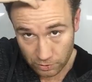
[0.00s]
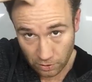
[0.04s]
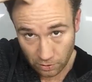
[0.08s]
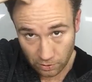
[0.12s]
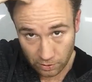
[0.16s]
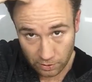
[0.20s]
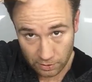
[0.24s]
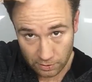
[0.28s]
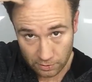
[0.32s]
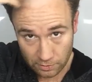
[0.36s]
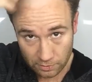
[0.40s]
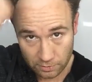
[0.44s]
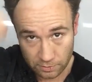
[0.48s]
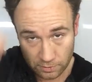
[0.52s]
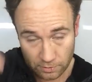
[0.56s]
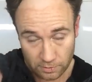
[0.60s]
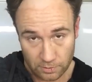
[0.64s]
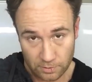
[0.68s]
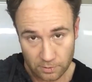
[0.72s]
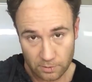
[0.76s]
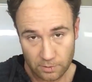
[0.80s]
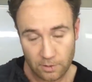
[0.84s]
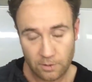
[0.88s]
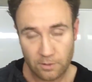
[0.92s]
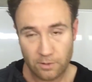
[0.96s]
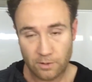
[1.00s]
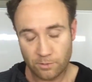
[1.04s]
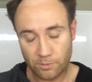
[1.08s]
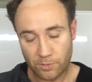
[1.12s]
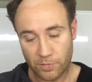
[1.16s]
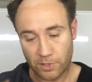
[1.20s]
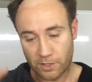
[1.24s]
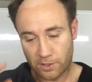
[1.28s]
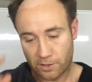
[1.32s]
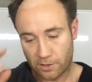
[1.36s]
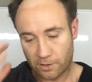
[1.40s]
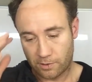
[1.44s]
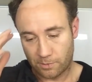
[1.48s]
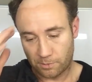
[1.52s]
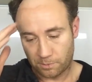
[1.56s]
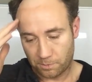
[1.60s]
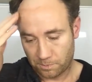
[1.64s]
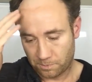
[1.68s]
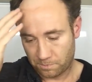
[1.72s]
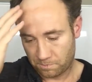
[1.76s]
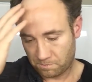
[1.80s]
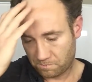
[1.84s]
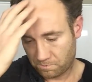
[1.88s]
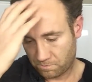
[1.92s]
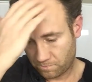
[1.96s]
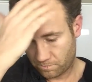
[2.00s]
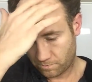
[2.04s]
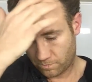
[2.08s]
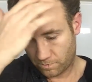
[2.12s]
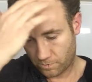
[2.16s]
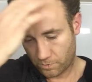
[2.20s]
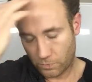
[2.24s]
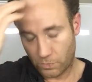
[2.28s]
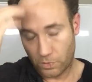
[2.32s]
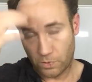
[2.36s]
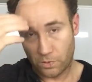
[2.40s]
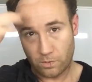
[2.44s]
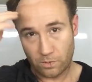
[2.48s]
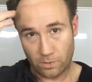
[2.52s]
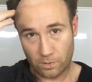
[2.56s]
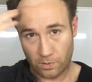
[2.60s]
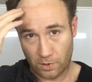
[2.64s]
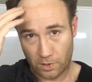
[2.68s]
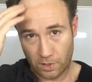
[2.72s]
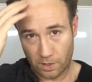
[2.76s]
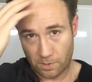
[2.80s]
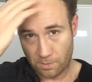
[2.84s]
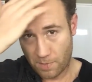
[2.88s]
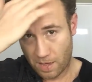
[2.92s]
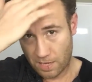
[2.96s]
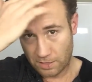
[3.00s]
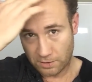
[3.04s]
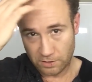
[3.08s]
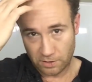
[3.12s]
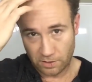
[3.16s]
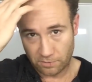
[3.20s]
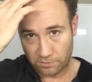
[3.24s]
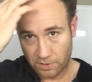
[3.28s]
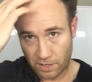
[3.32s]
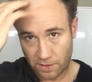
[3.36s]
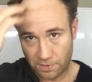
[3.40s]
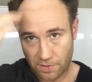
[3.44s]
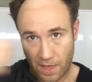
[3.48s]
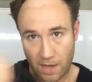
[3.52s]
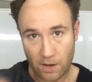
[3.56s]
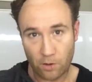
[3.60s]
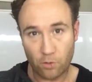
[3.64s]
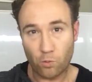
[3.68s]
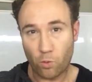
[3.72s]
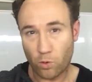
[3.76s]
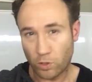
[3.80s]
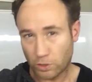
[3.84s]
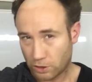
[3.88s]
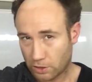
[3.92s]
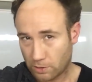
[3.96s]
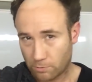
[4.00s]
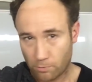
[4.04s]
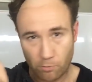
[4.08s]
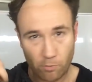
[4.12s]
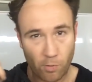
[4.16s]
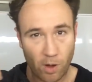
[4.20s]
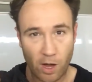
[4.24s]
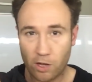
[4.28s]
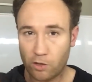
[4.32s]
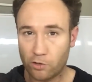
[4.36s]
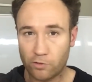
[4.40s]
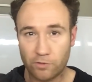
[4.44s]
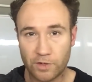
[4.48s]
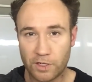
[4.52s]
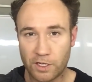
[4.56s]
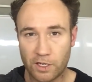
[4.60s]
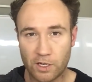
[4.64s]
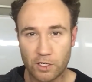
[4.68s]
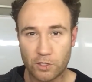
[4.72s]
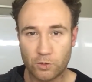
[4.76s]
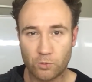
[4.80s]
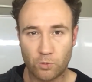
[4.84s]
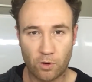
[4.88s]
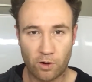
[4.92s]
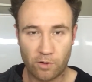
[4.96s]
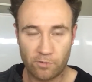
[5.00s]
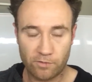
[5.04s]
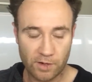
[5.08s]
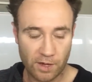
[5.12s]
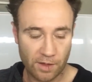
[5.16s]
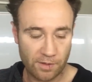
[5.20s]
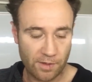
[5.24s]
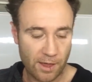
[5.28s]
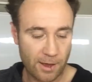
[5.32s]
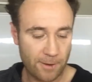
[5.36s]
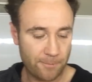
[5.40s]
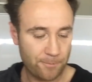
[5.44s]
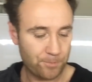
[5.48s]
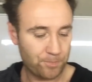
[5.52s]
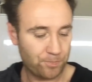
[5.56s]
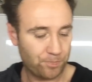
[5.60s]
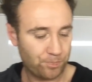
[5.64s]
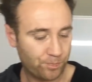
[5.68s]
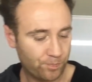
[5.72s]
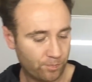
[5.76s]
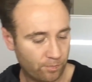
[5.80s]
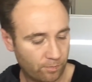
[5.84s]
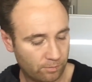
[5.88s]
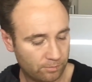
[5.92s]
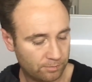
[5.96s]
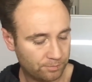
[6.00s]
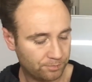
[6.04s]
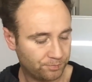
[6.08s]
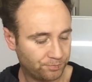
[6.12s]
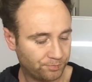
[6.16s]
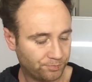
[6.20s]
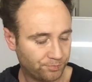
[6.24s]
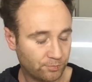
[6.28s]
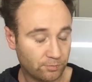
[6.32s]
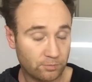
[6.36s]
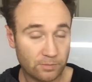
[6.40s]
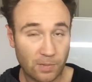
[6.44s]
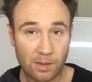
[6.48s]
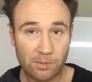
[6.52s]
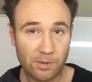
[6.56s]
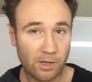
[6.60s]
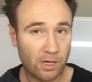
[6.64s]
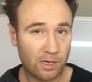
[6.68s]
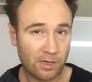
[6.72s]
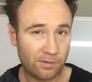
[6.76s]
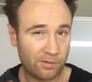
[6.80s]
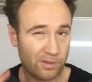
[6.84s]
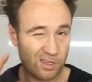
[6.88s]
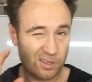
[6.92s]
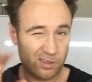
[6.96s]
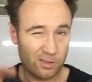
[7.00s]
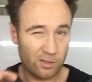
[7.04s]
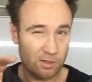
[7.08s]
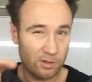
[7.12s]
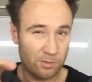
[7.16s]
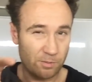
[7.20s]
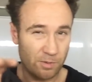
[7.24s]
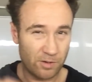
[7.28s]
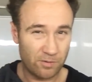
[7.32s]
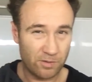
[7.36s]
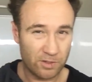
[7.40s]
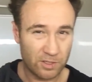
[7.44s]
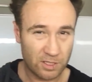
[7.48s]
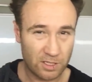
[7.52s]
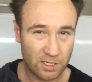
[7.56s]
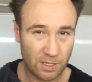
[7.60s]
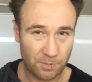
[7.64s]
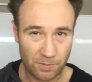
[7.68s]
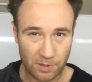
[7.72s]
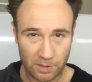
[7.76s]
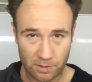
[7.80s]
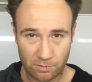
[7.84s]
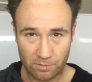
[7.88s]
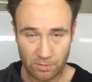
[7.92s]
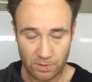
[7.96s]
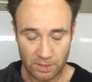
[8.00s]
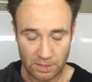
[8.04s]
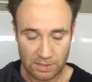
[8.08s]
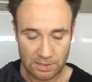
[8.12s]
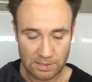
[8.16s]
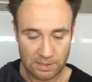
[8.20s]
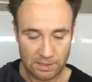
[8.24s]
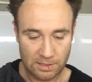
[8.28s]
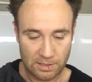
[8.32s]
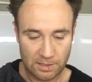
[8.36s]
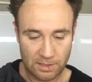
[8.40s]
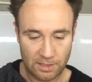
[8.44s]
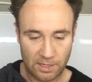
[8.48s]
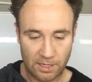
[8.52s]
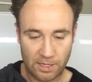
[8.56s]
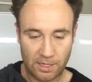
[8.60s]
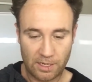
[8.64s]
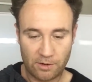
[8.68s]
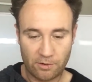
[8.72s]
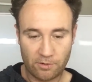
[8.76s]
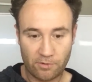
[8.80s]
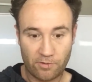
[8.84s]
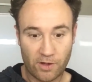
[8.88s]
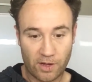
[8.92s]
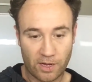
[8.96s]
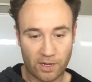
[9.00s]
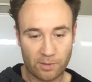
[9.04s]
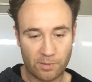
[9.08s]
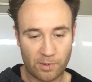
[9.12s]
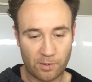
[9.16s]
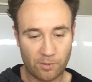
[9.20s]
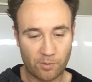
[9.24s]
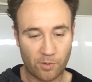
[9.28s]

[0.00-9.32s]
longer. But you can imagine I've done that. I'll watch some of my old videos where I've done that. Maybe I'll even include a bit of a snippet here if I can be